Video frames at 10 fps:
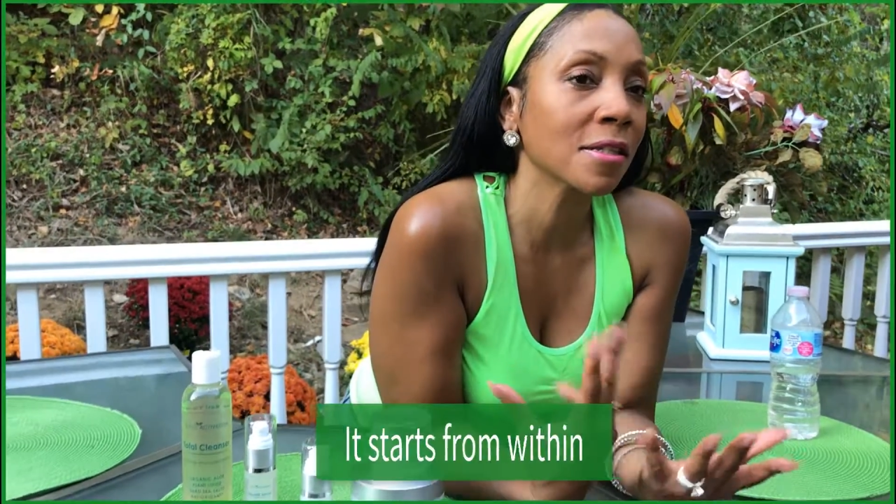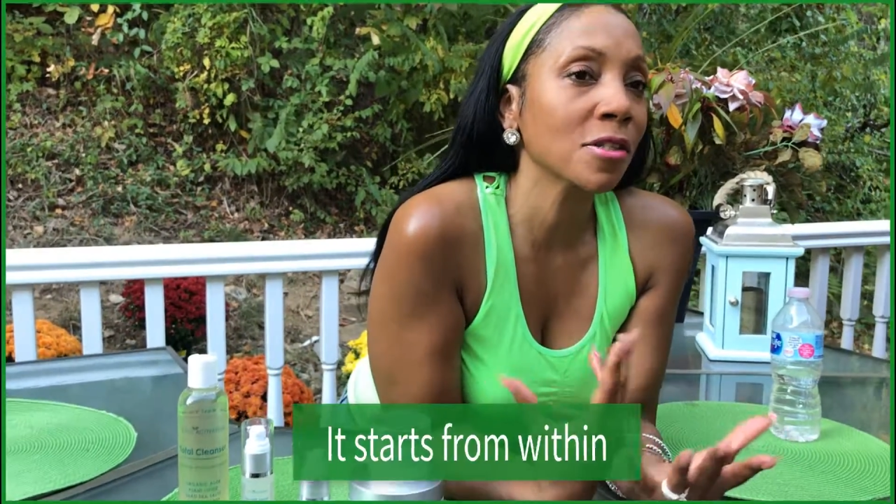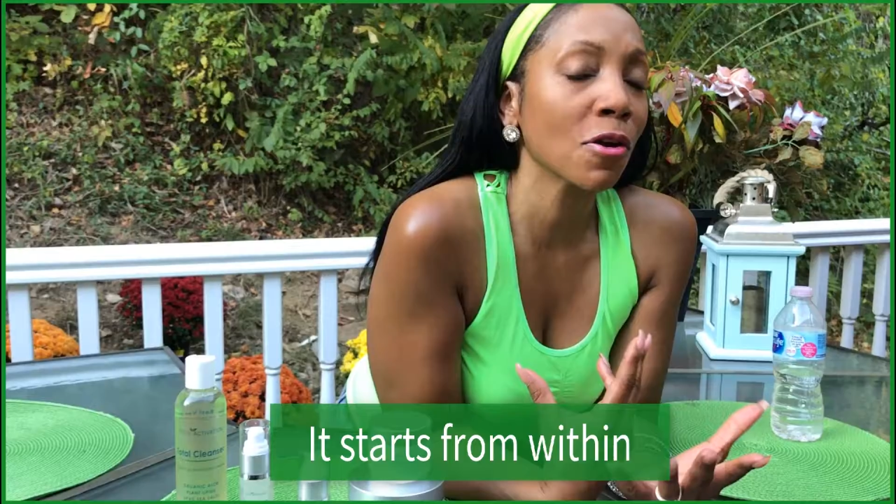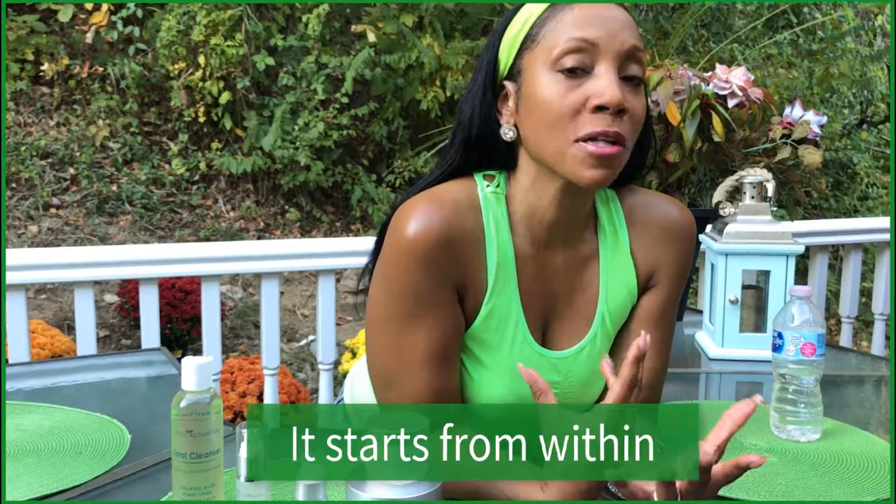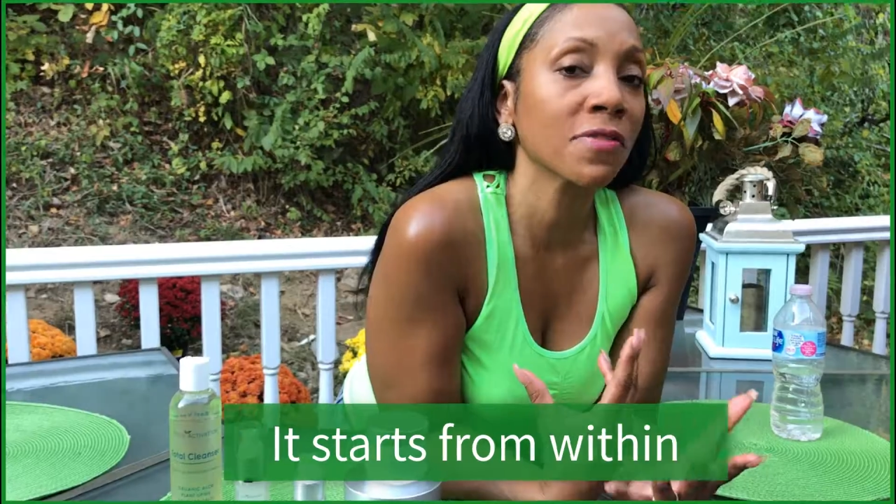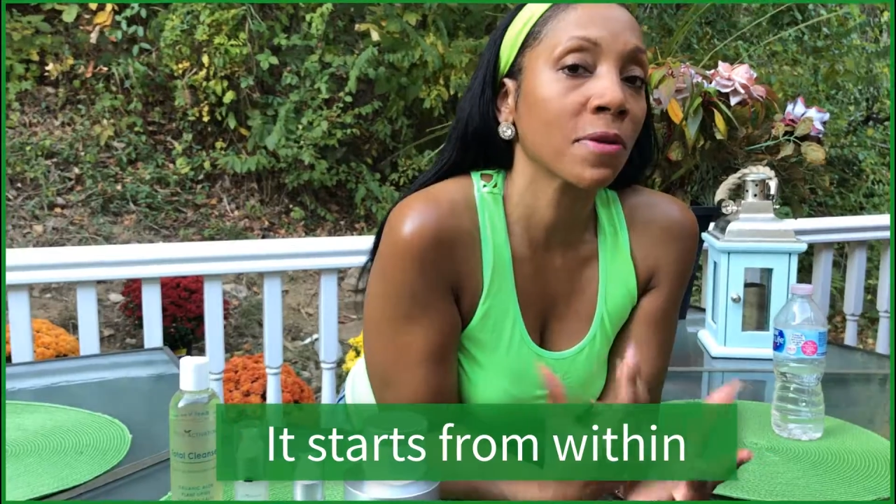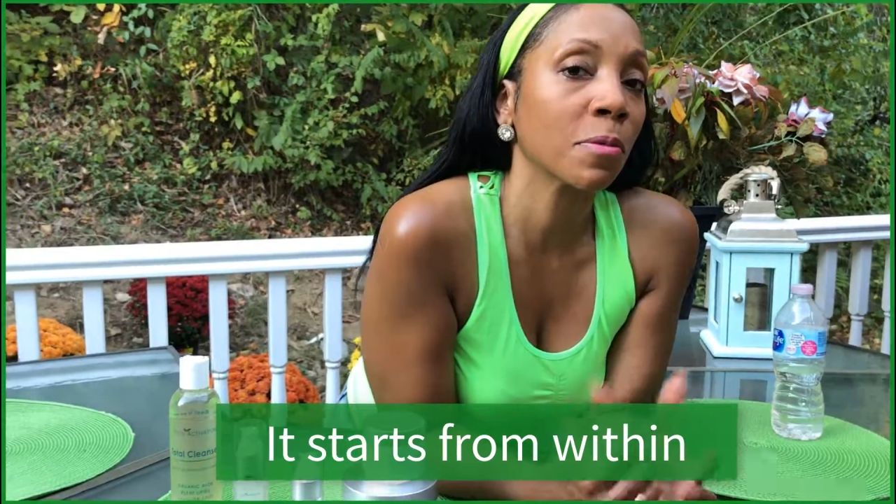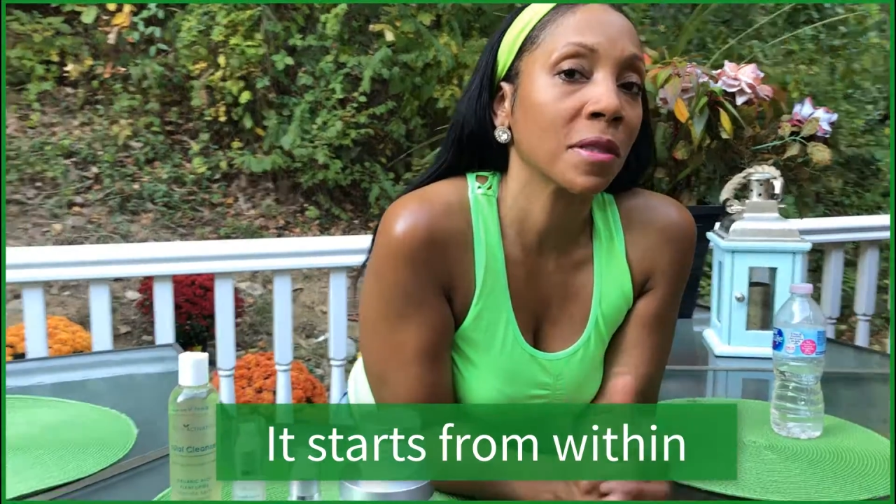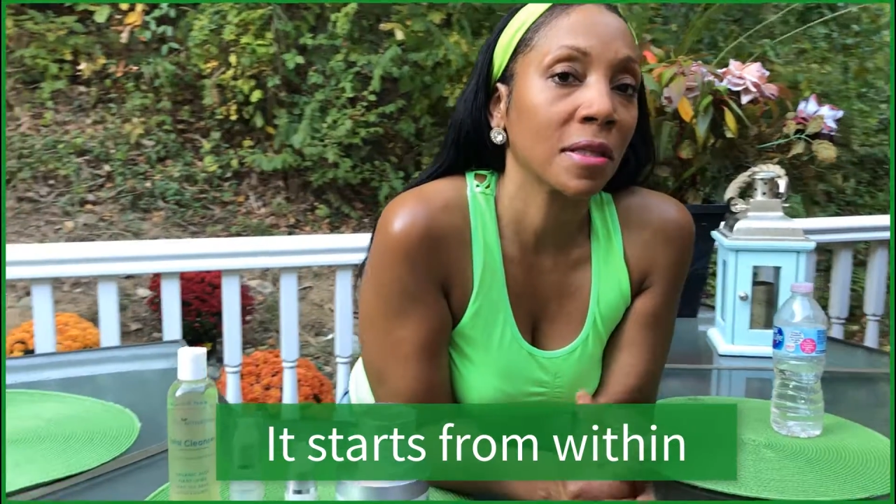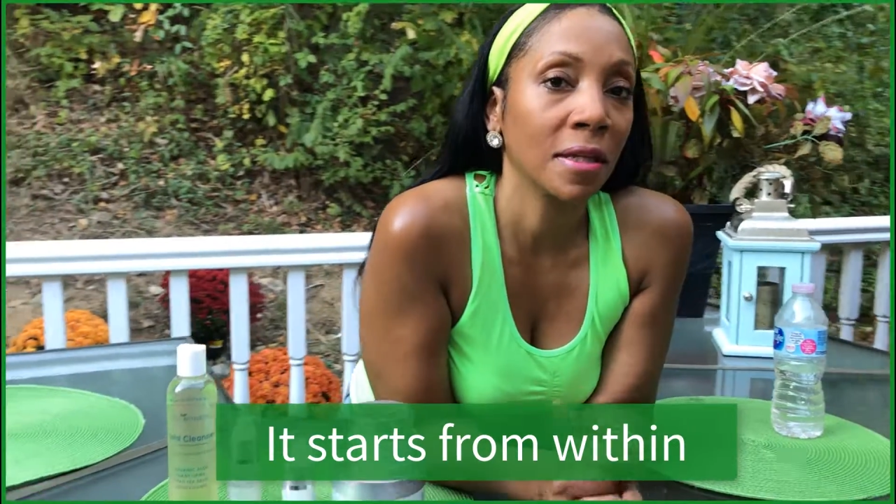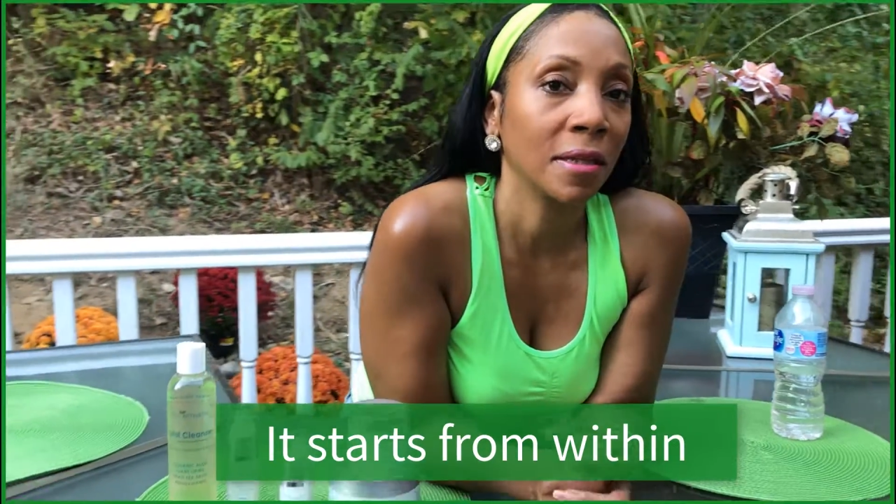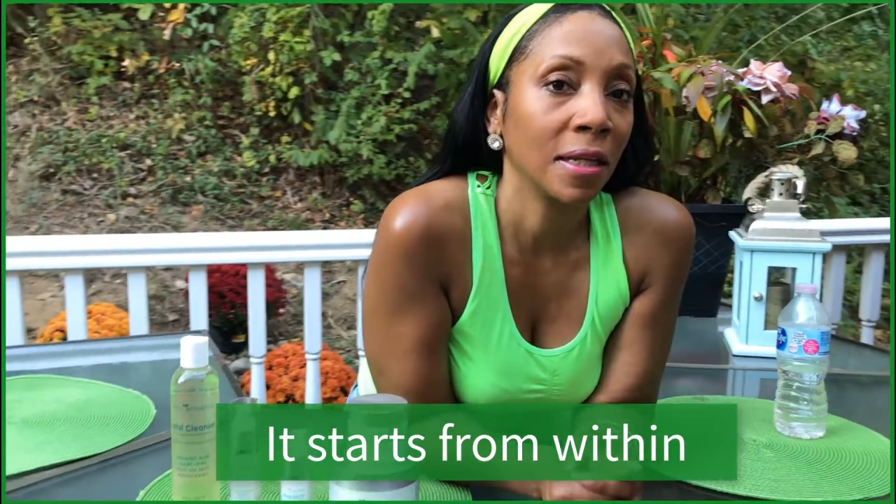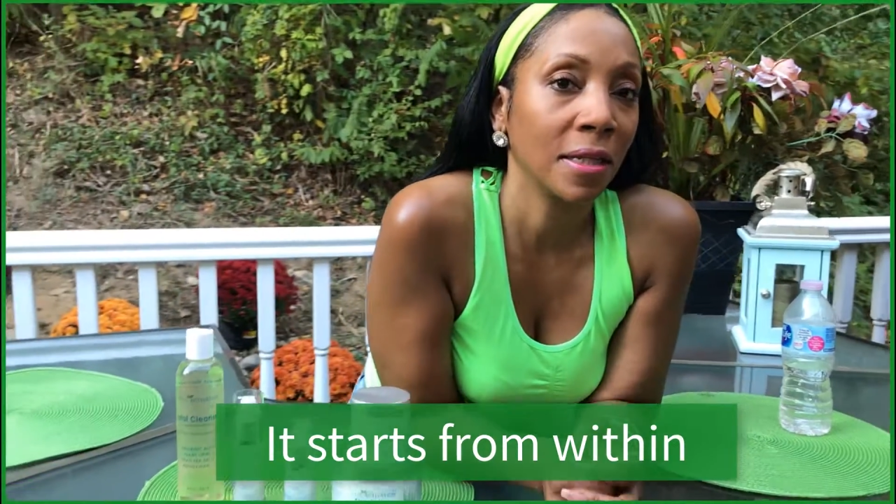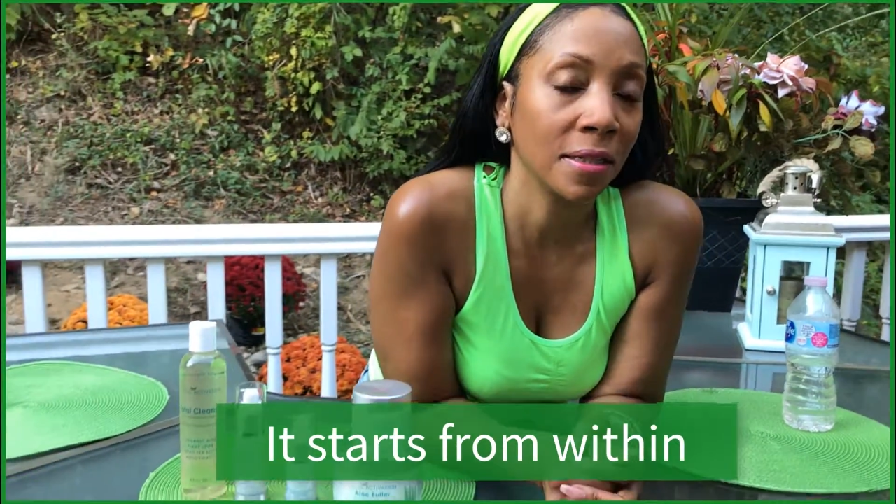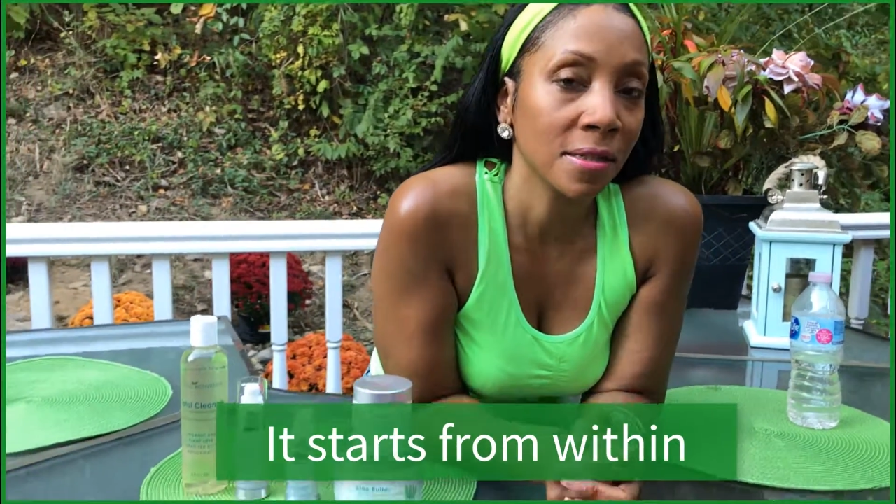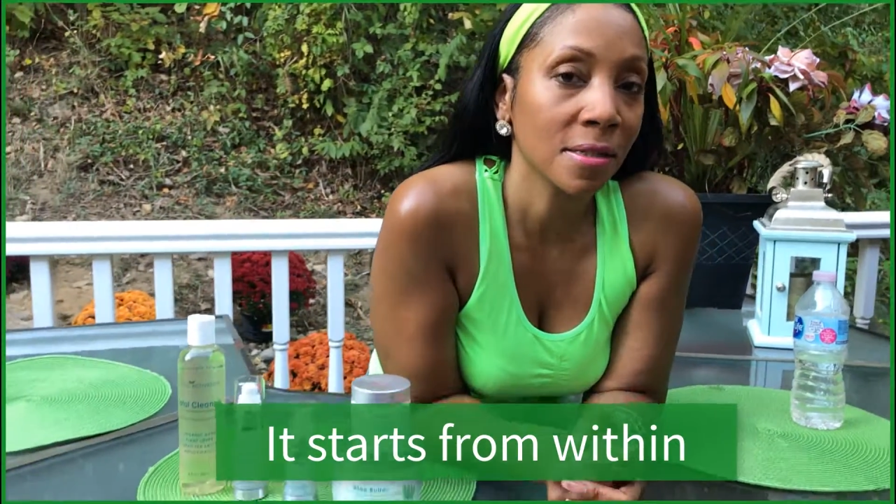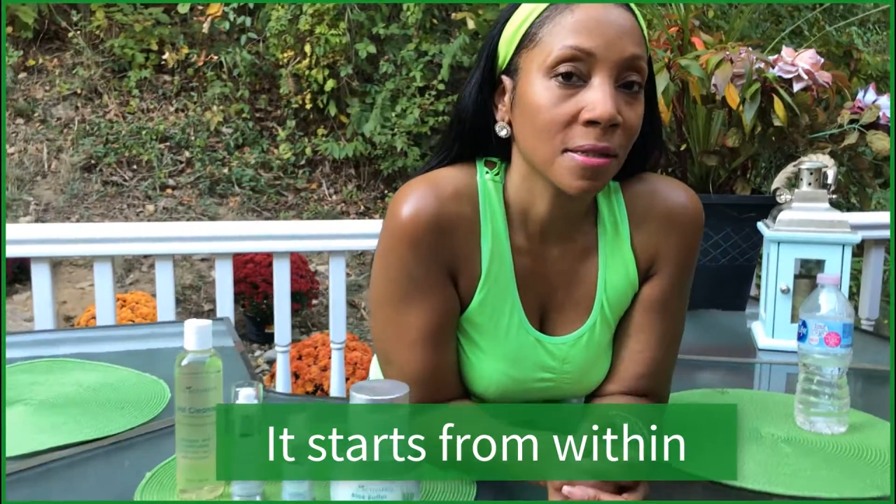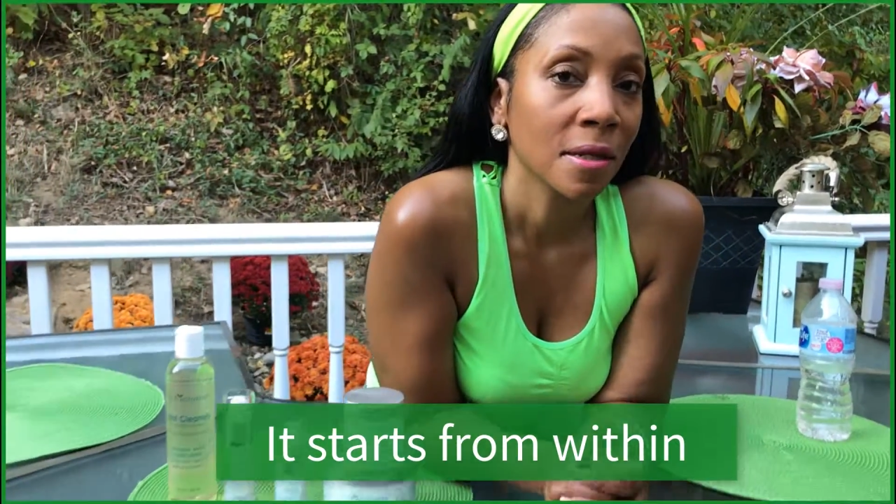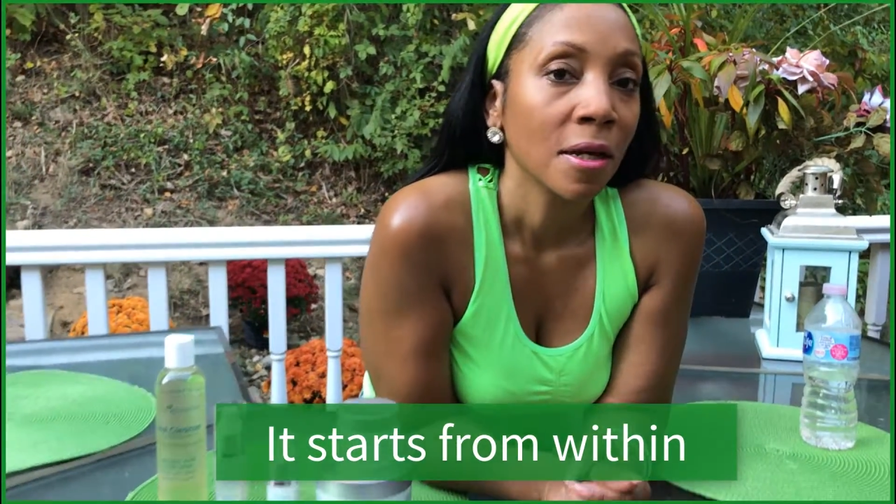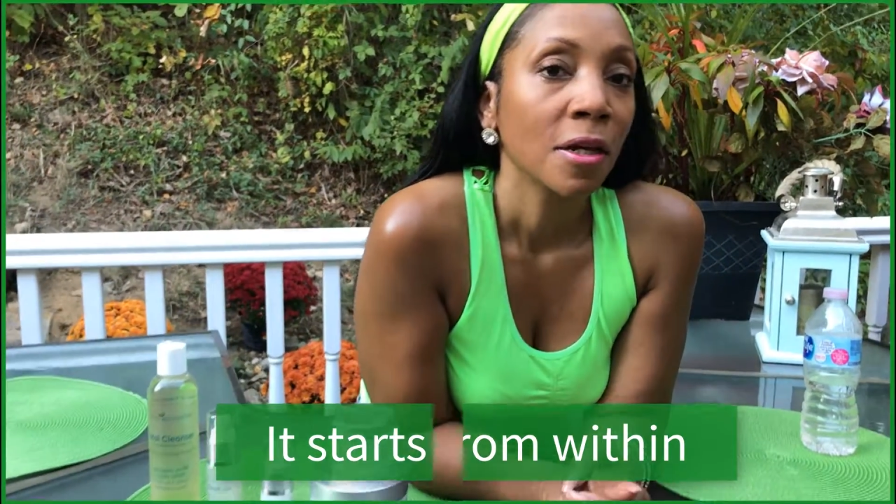it starts from within, ladies.